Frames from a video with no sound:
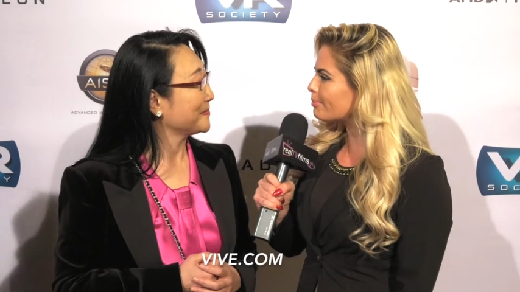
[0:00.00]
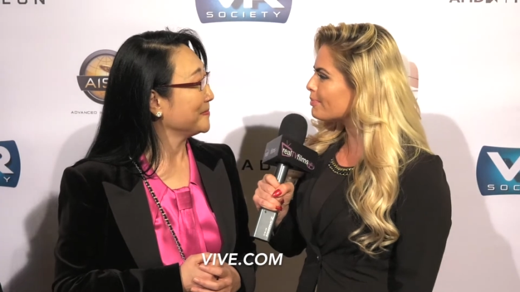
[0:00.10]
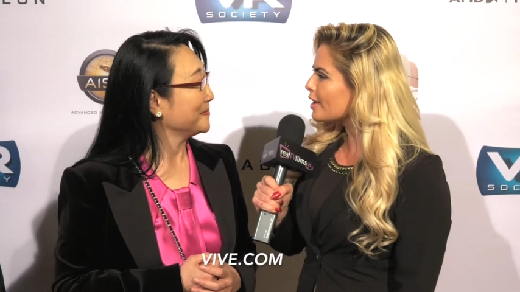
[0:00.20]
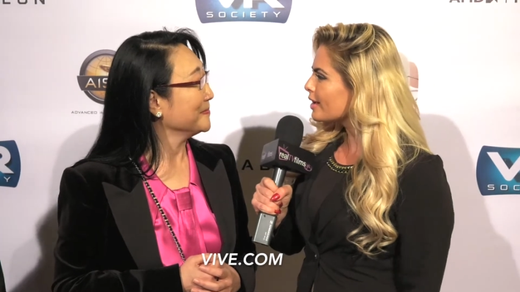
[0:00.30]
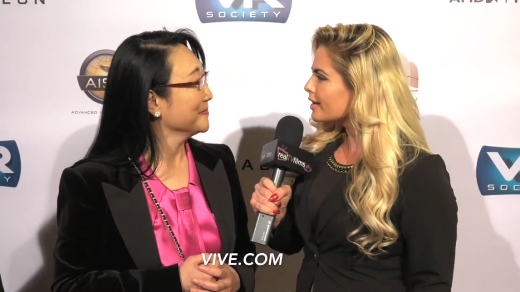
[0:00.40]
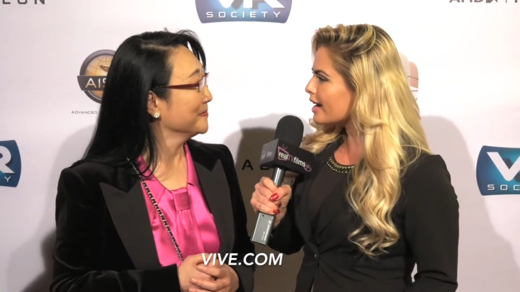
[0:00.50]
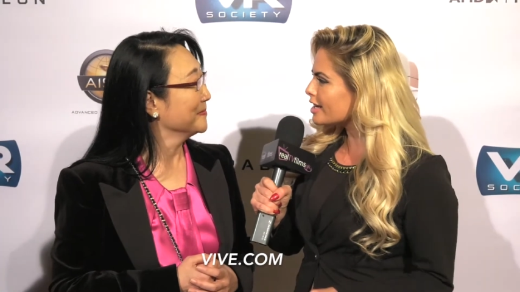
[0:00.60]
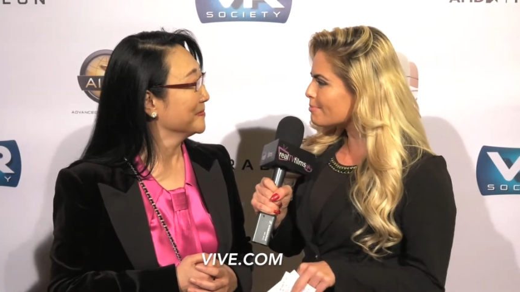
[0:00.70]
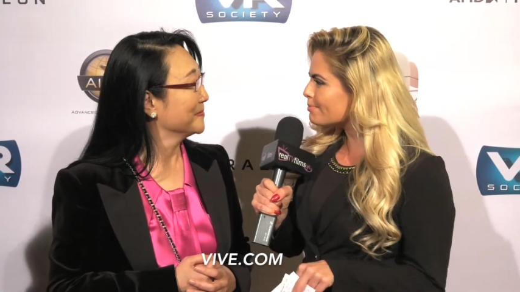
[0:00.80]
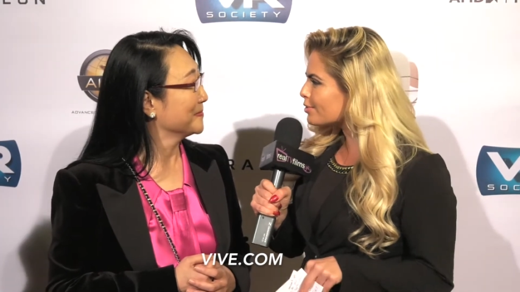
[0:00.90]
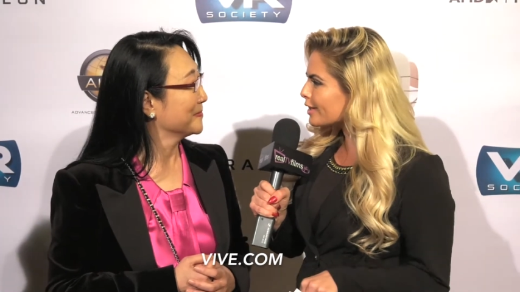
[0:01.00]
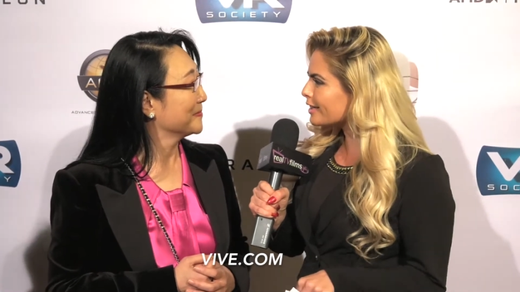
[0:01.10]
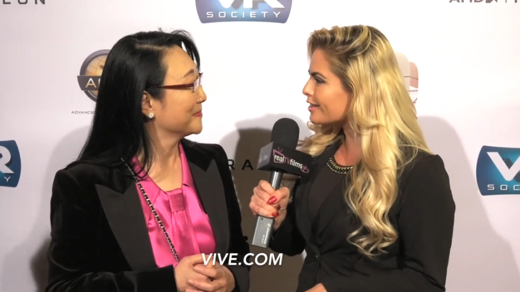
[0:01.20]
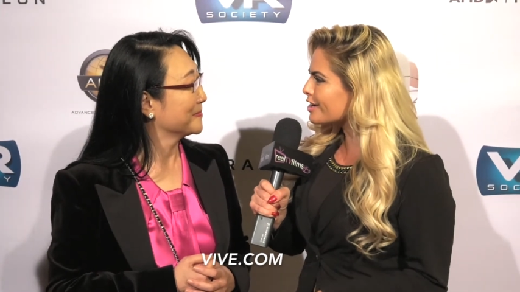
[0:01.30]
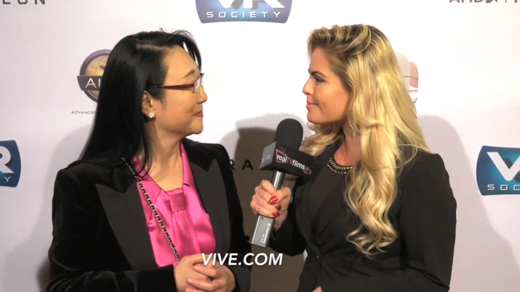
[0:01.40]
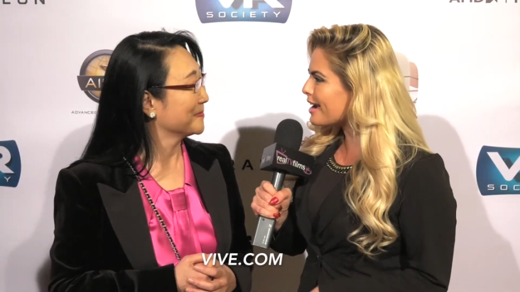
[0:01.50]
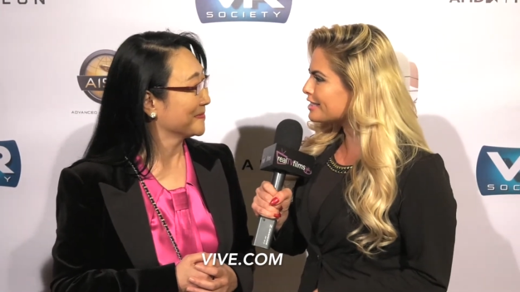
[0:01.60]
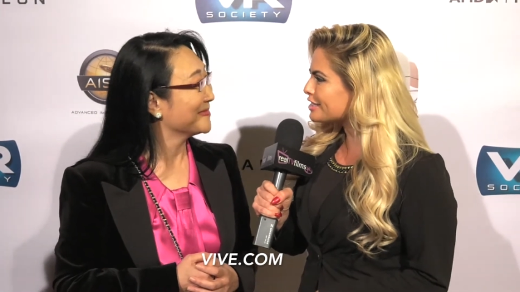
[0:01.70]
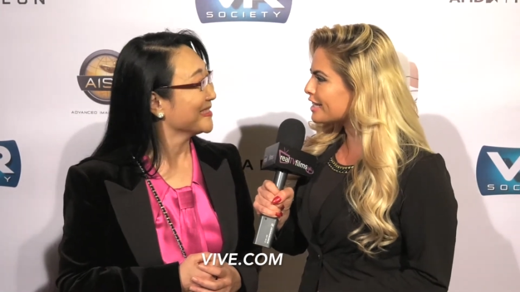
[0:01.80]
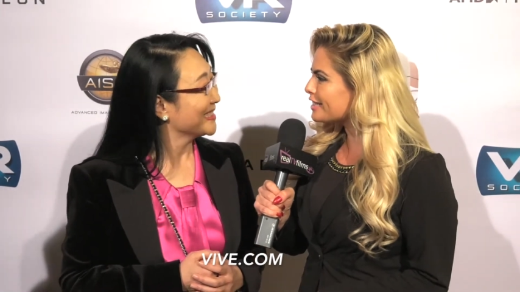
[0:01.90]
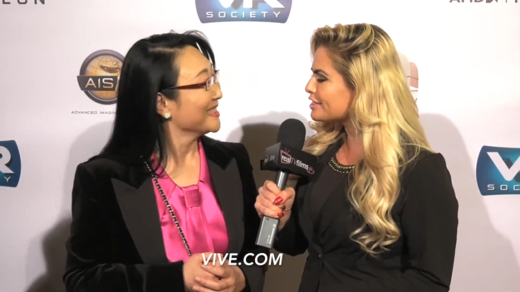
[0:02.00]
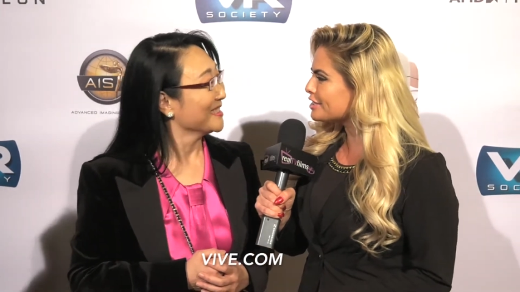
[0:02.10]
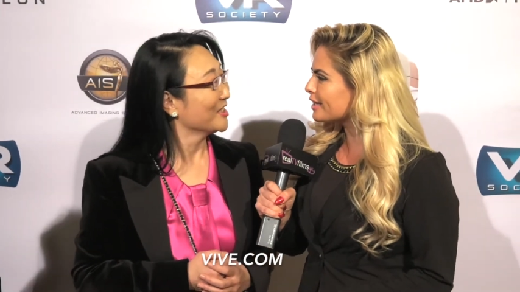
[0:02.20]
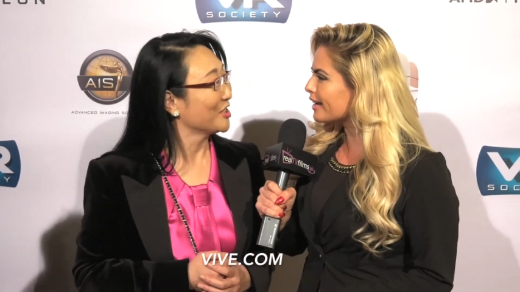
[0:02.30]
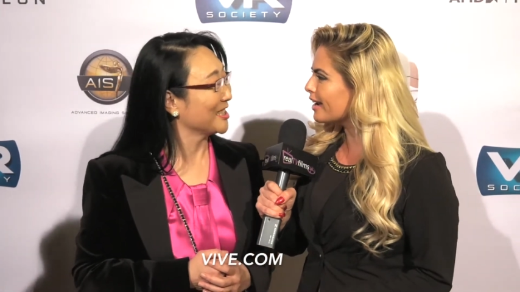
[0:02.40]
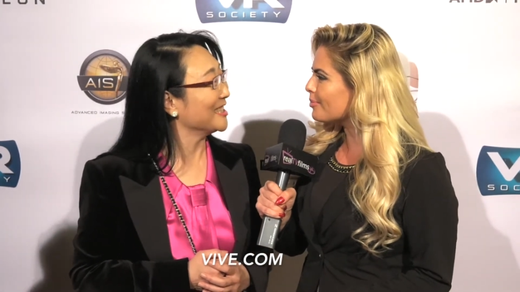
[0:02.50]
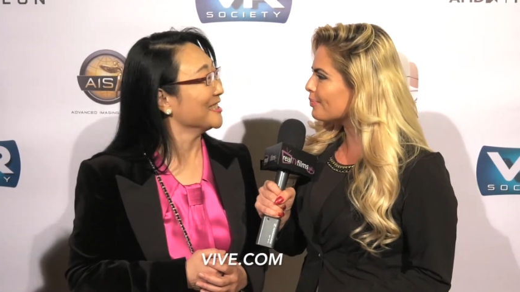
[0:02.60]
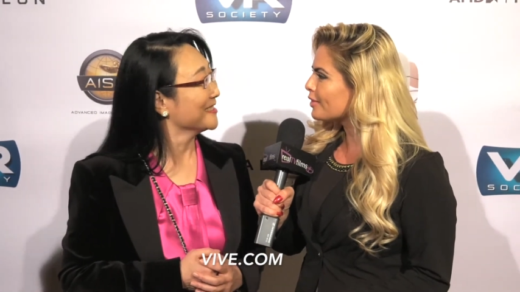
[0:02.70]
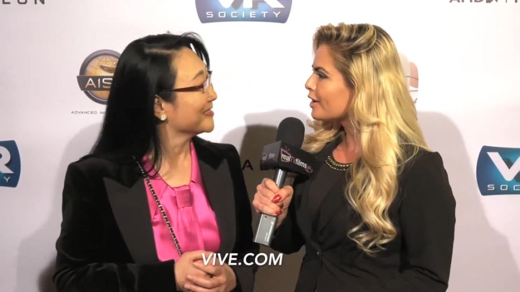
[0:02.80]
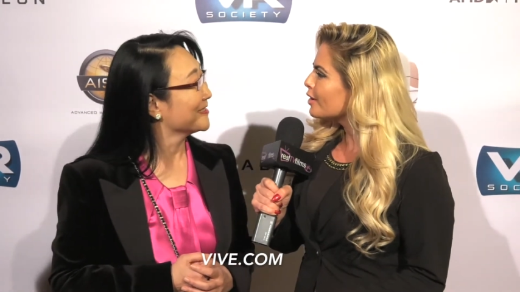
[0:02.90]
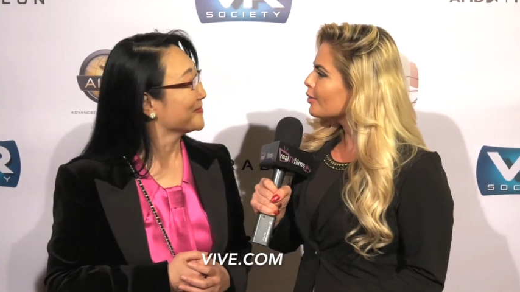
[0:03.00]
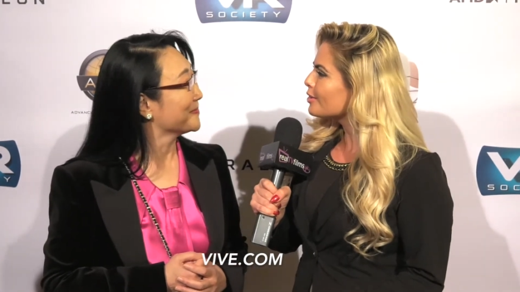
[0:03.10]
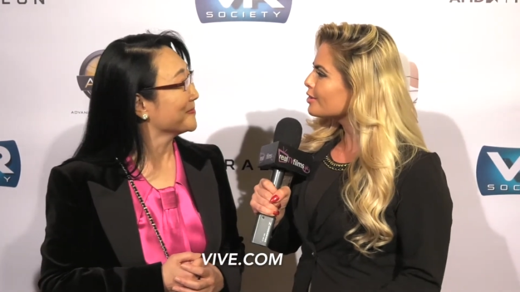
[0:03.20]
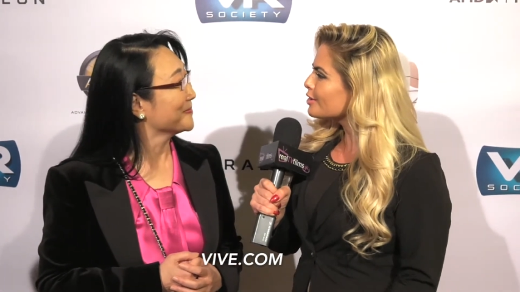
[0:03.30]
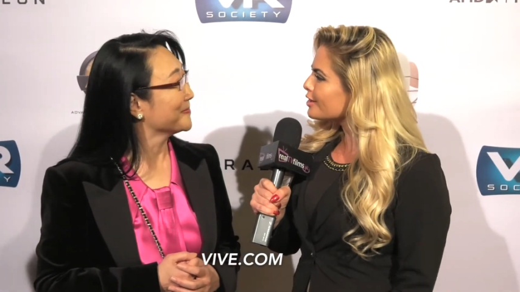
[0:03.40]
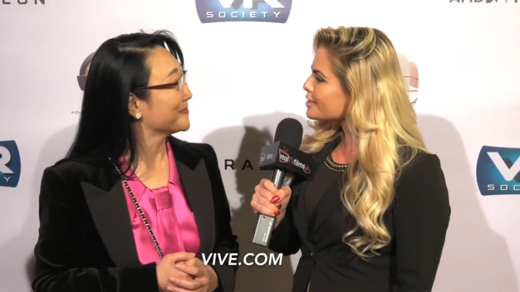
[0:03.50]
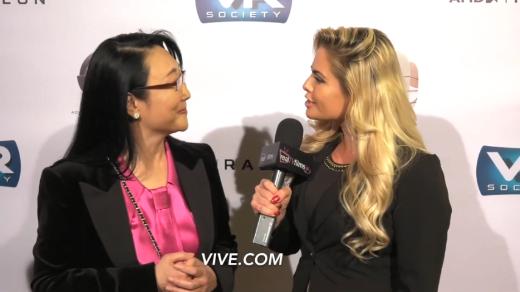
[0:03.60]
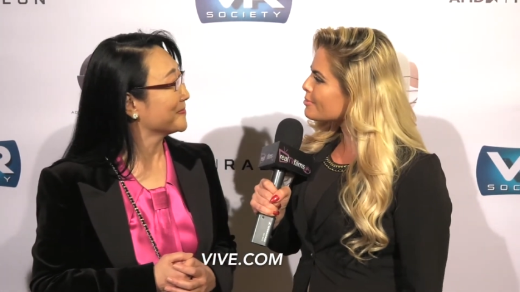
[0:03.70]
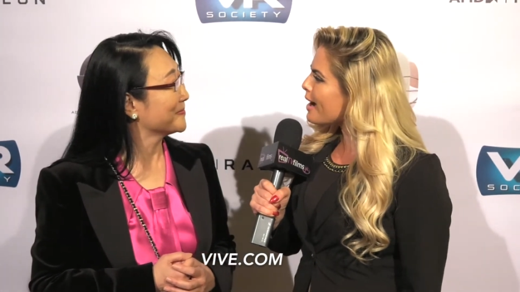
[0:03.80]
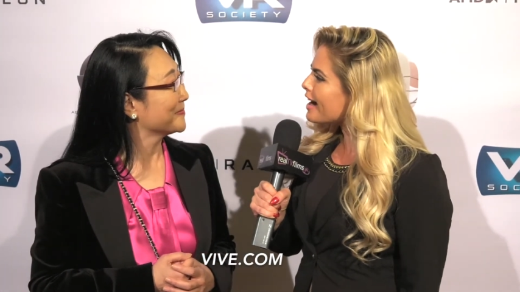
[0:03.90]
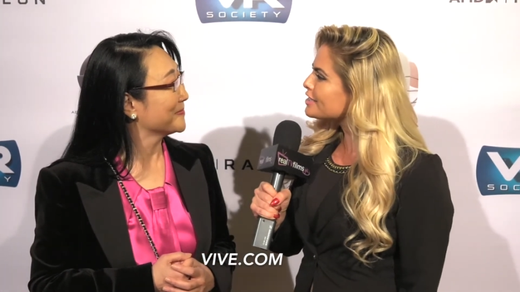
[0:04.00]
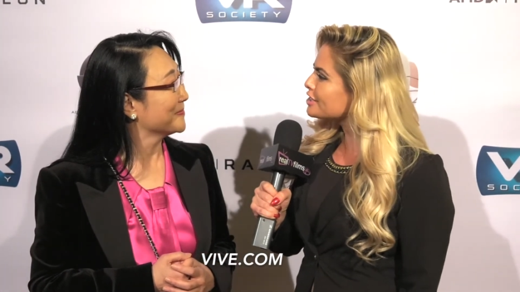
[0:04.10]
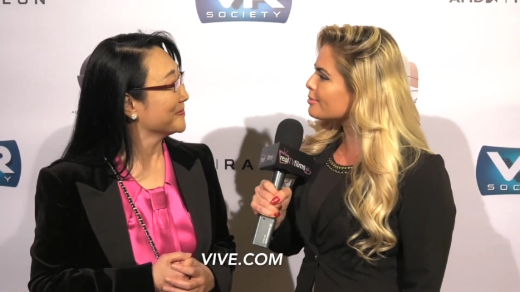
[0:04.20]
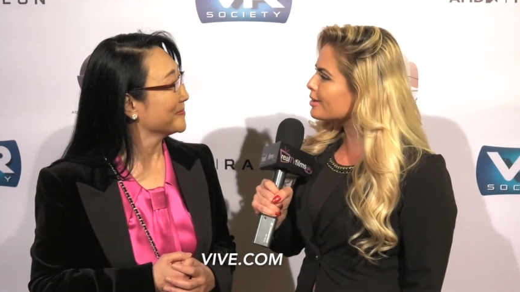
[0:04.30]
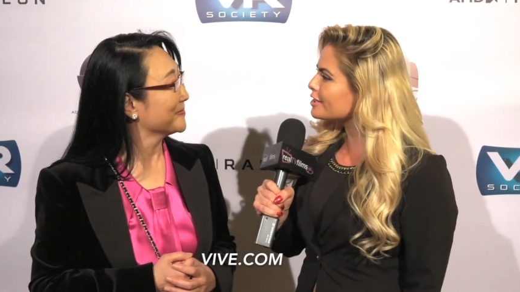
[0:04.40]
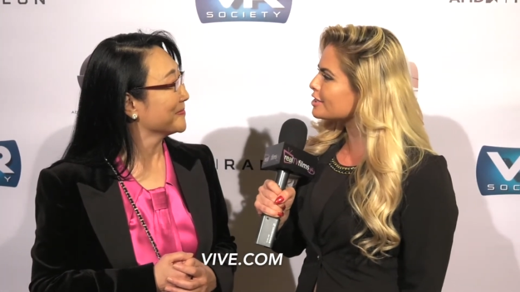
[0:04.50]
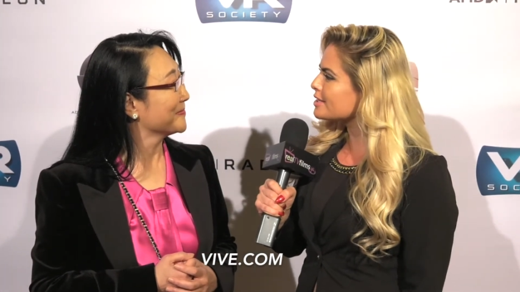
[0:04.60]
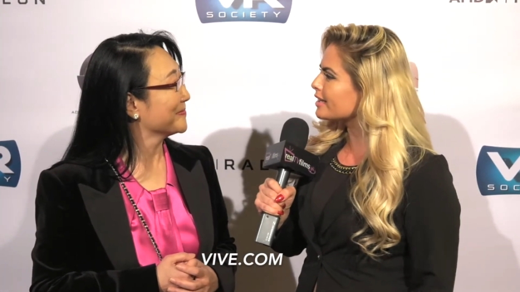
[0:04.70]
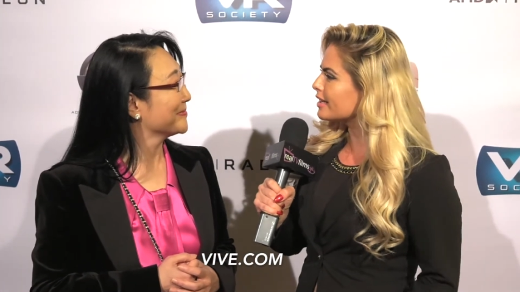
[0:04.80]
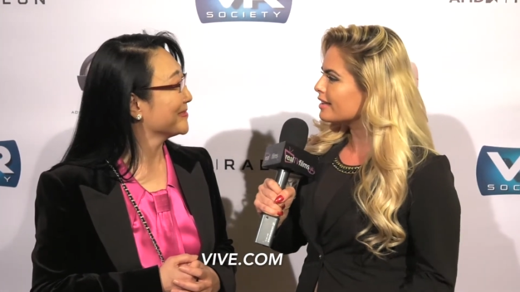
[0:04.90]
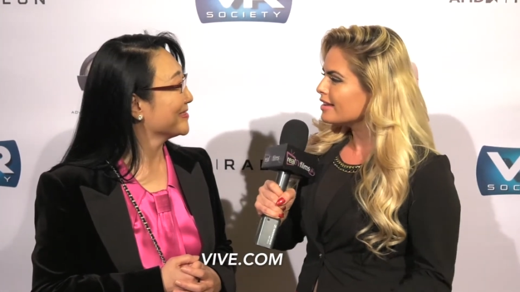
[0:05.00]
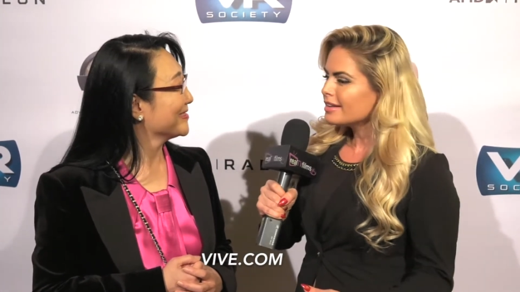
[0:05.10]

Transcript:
Speaker 1: to kind of prick at your imagination. Um, You're such a passionate person.